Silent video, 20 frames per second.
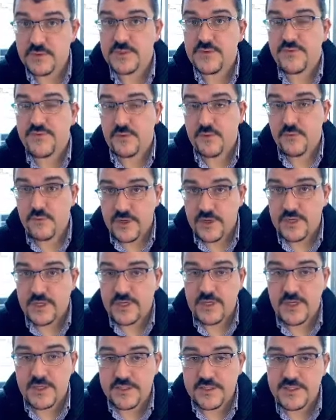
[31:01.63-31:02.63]
for what
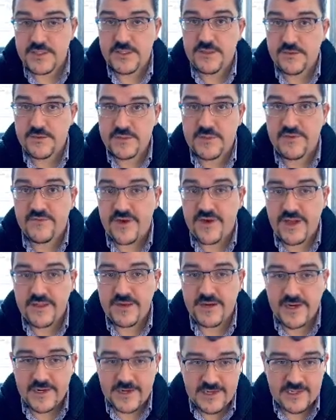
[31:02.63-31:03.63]
constitutes a
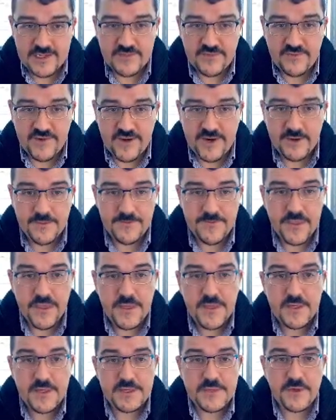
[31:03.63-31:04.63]
valid identifier.
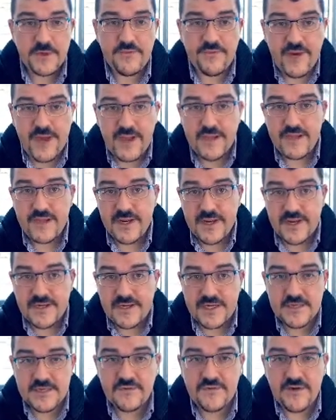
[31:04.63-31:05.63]
So a valid
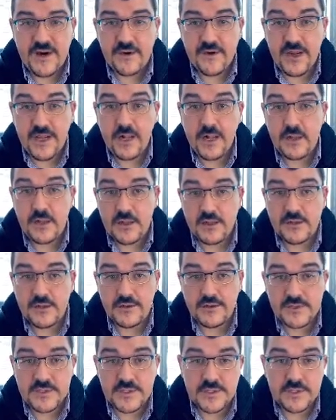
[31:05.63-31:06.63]
identifier
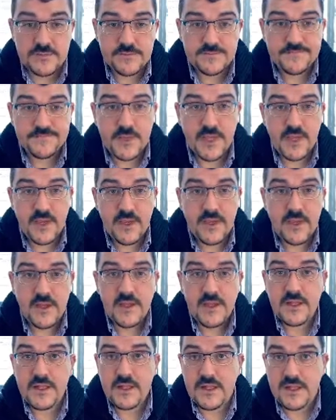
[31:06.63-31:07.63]
includes
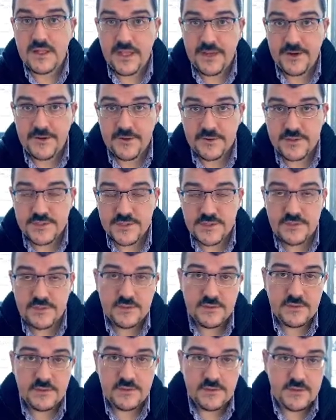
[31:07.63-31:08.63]
letters,
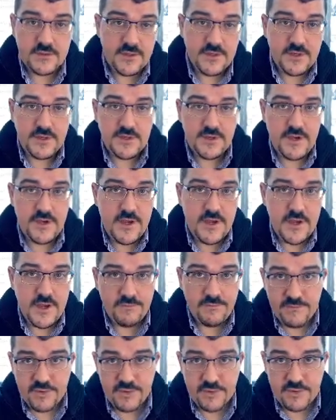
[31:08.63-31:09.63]

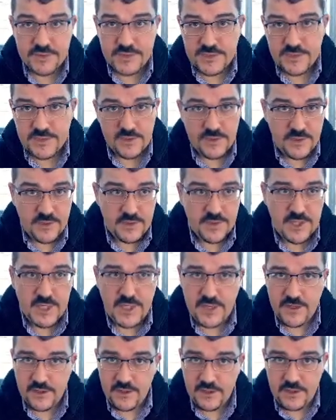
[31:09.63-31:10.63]
numbers,
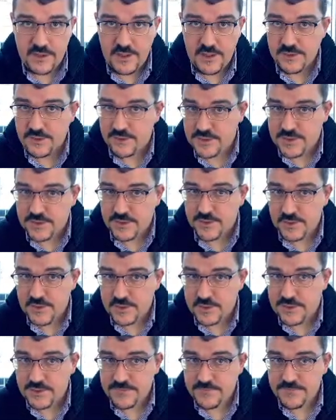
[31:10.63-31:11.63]
and
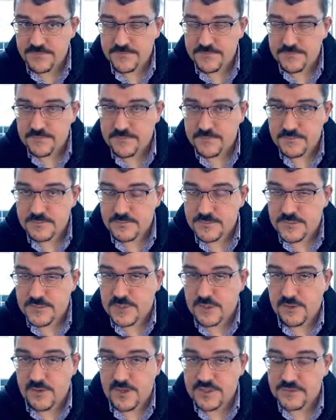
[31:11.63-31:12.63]
underscores.
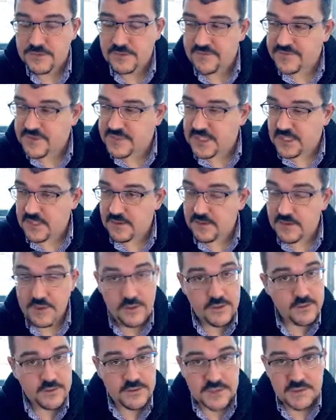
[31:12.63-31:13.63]
So as we've seen,
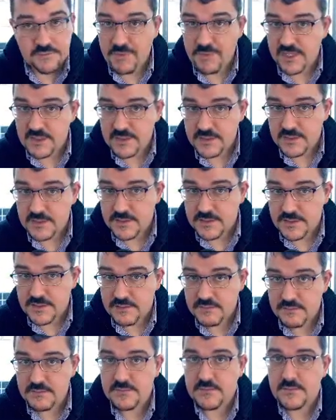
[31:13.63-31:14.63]
no spaces.
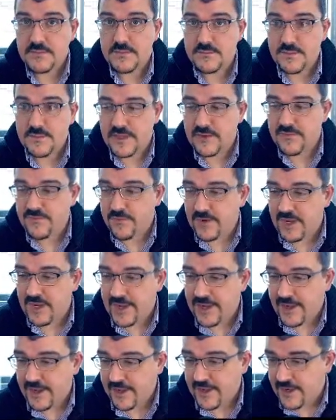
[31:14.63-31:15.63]
If we
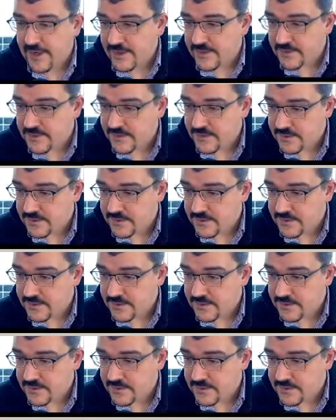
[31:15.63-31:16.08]
had,